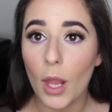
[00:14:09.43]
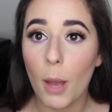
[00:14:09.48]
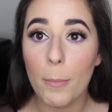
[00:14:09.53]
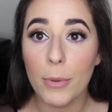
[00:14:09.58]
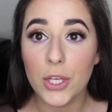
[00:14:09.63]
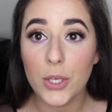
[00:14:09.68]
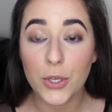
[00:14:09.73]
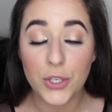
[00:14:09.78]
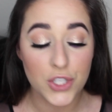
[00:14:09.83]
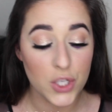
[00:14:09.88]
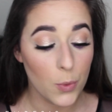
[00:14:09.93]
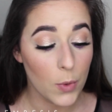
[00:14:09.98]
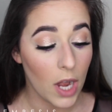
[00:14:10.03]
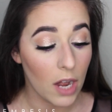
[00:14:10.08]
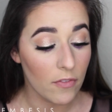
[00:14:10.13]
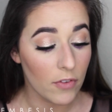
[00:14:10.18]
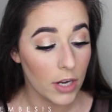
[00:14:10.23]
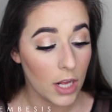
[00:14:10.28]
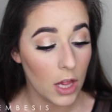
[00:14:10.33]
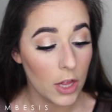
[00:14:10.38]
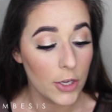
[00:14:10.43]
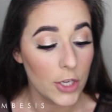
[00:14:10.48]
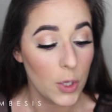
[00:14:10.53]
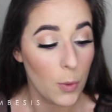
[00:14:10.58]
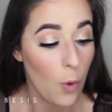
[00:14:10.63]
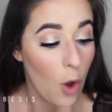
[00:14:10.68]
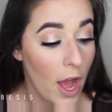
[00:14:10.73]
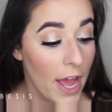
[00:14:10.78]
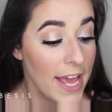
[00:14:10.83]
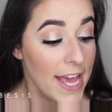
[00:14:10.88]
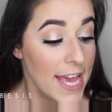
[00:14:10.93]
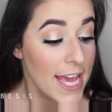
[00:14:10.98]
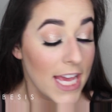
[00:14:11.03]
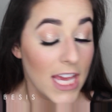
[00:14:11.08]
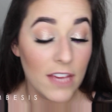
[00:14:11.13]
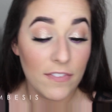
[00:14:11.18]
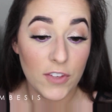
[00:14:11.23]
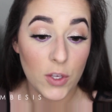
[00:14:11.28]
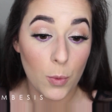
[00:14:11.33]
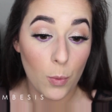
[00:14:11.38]
But you can do whatever color you want.
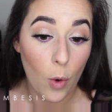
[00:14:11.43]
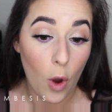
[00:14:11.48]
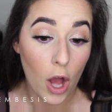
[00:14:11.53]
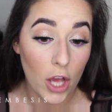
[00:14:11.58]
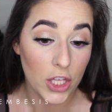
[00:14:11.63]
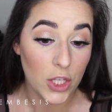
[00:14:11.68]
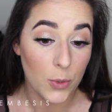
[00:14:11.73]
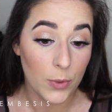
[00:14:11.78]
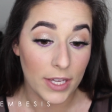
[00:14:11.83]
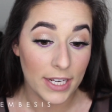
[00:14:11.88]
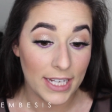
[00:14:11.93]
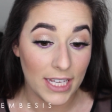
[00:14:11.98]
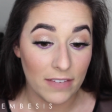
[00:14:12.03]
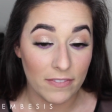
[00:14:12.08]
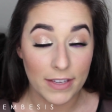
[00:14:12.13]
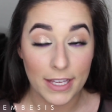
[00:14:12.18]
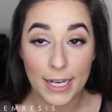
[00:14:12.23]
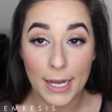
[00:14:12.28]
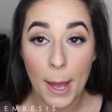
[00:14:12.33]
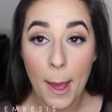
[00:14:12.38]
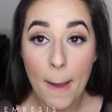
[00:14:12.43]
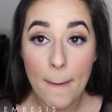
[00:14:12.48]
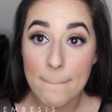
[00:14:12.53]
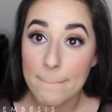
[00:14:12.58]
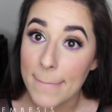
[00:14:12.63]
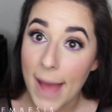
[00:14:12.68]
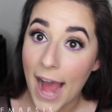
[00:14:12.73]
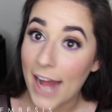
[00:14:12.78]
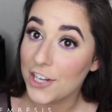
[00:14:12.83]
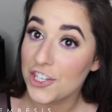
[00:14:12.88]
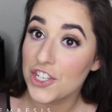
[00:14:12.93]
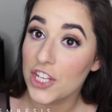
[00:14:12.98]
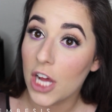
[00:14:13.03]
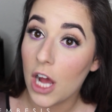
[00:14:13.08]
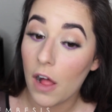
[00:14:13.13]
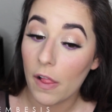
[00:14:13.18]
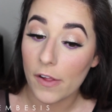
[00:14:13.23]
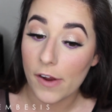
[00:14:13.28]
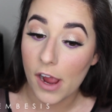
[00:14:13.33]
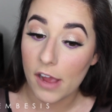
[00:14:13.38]
If you want, you can even match the
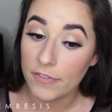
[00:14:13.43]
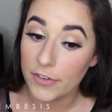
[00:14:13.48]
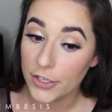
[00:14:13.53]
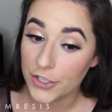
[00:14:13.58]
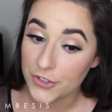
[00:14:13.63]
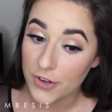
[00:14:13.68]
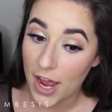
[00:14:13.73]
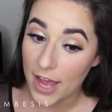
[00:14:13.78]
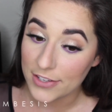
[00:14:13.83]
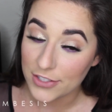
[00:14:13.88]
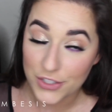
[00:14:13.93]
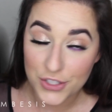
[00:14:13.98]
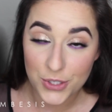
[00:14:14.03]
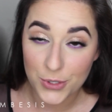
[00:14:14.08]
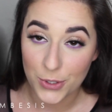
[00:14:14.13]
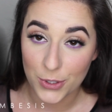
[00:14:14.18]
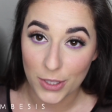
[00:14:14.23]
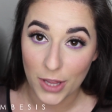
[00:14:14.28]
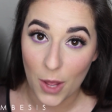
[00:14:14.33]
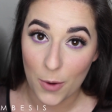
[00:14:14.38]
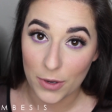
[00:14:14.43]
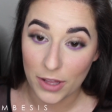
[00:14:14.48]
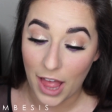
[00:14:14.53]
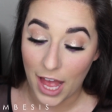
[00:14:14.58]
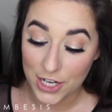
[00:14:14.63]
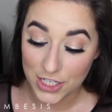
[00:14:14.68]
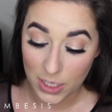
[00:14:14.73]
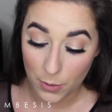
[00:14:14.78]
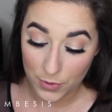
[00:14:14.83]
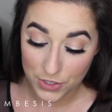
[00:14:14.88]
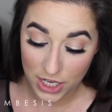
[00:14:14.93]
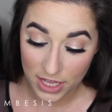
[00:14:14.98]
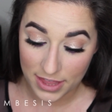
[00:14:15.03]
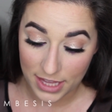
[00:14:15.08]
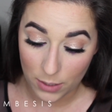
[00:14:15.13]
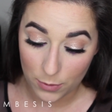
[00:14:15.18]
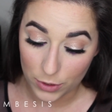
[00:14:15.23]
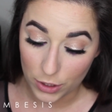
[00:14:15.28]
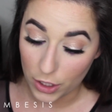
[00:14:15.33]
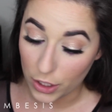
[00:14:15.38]
color of your dress to your lower lash line, which I
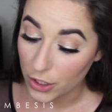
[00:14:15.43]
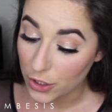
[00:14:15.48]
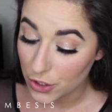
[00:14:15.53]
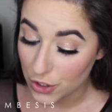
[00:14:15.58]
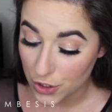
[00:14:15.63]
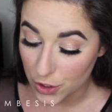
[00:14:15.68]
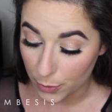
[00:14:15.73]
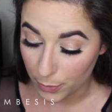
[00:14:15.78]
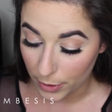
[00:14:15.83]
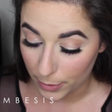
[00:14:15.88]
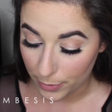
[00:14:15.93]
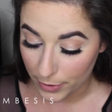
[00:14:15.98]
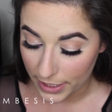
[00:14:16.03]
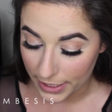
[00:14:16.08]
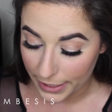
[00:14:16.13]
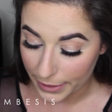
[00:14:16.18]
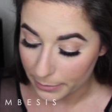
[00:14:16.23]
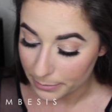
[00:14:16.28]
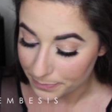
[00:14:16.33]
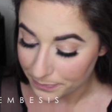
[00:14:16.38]
think would look super pretty.